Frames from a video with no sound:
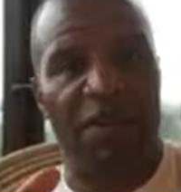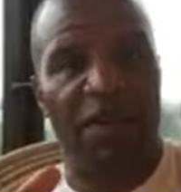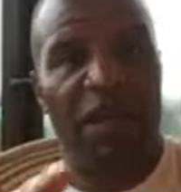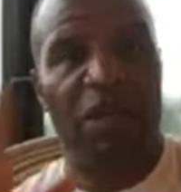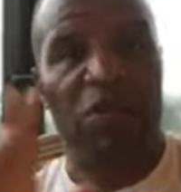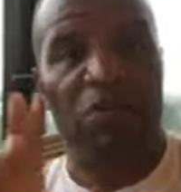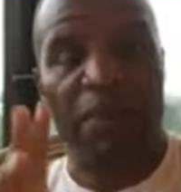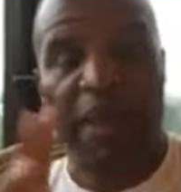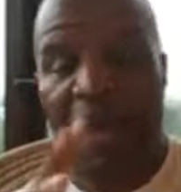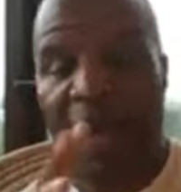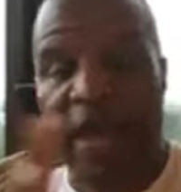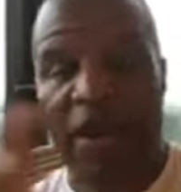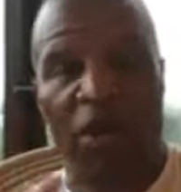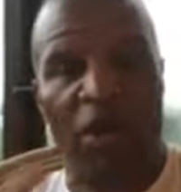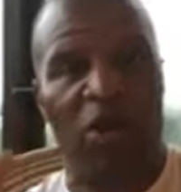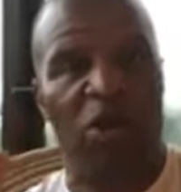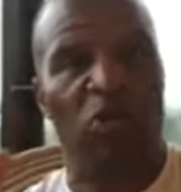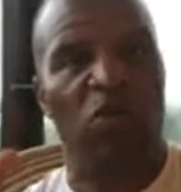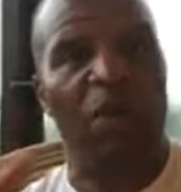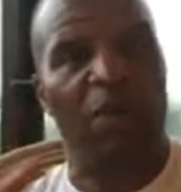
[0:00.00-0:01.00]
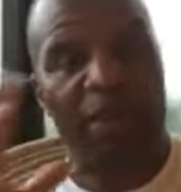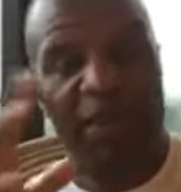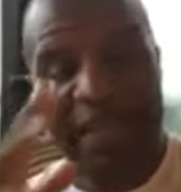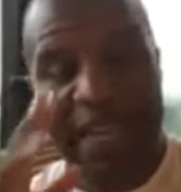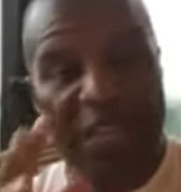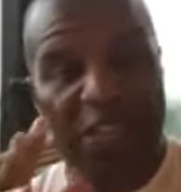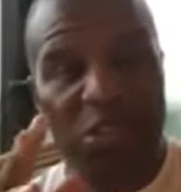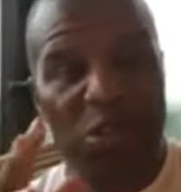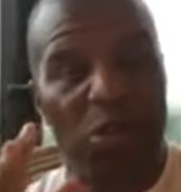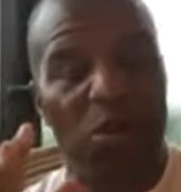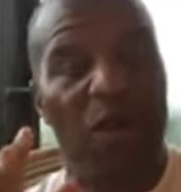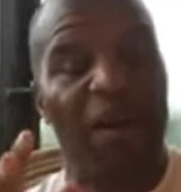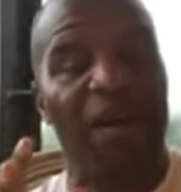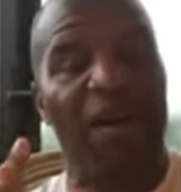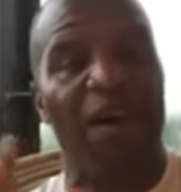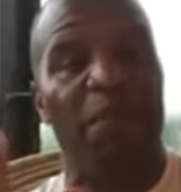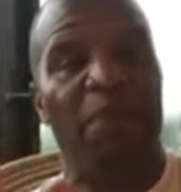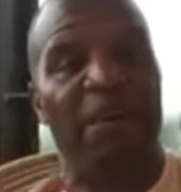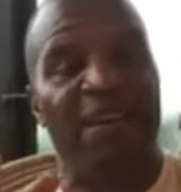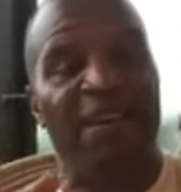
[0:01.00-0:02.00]
a new man or a new woman? Yes, you
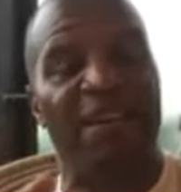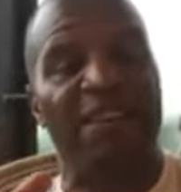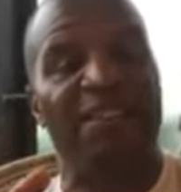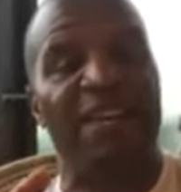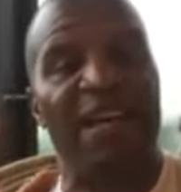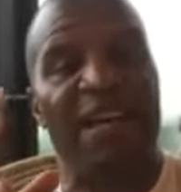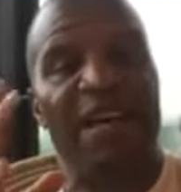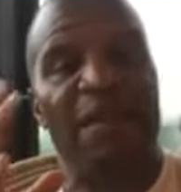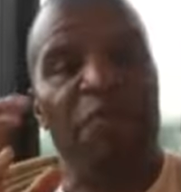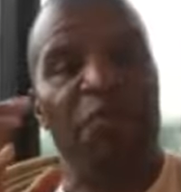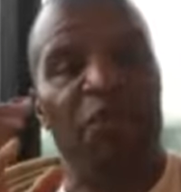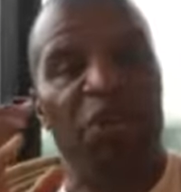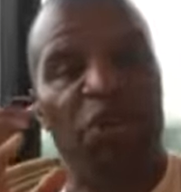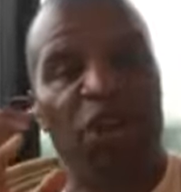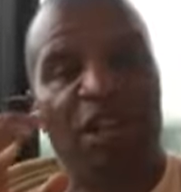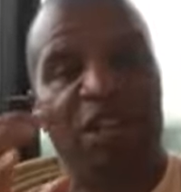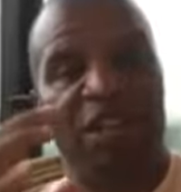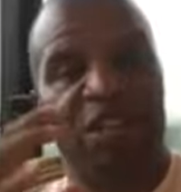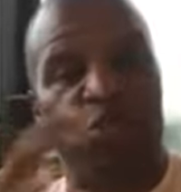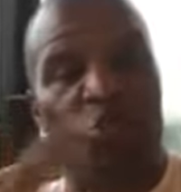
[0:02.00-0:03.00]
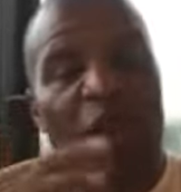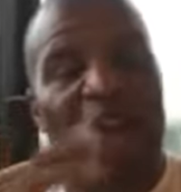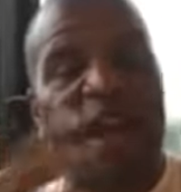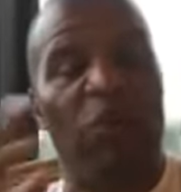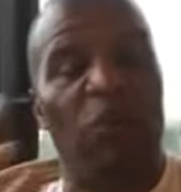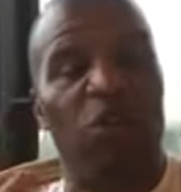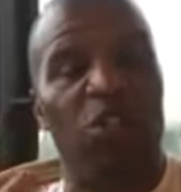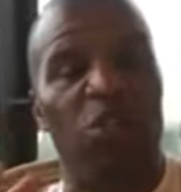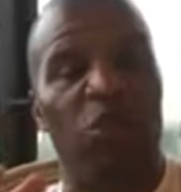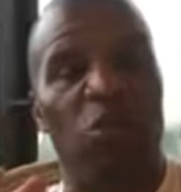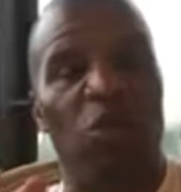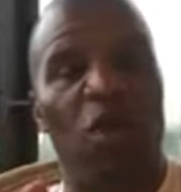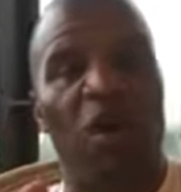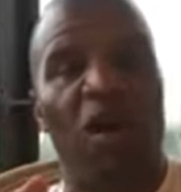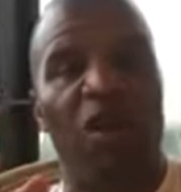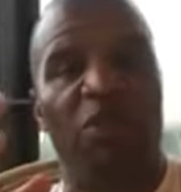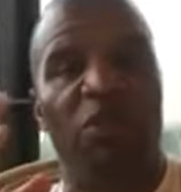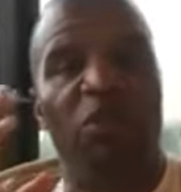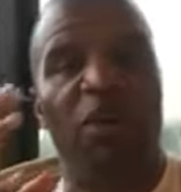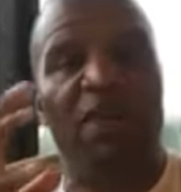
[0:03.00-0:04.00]
are, because you're gonna attract what you are.
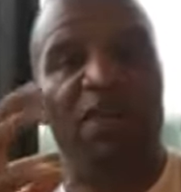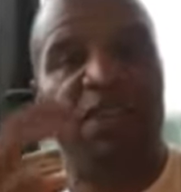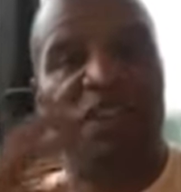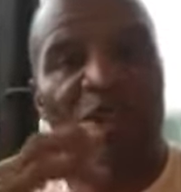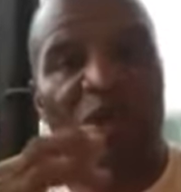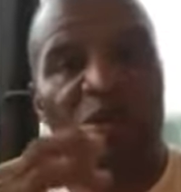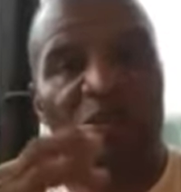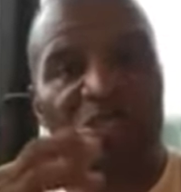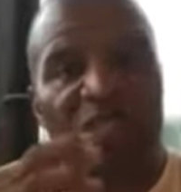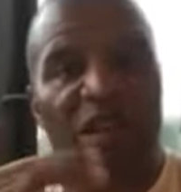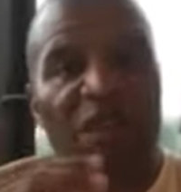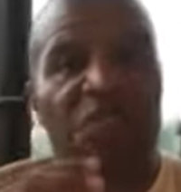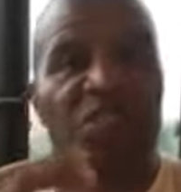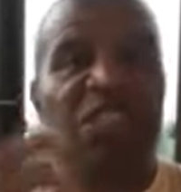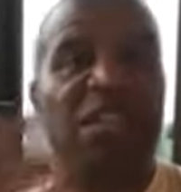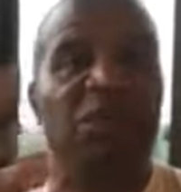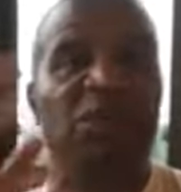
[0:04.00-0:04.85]
If you have low self-esteem,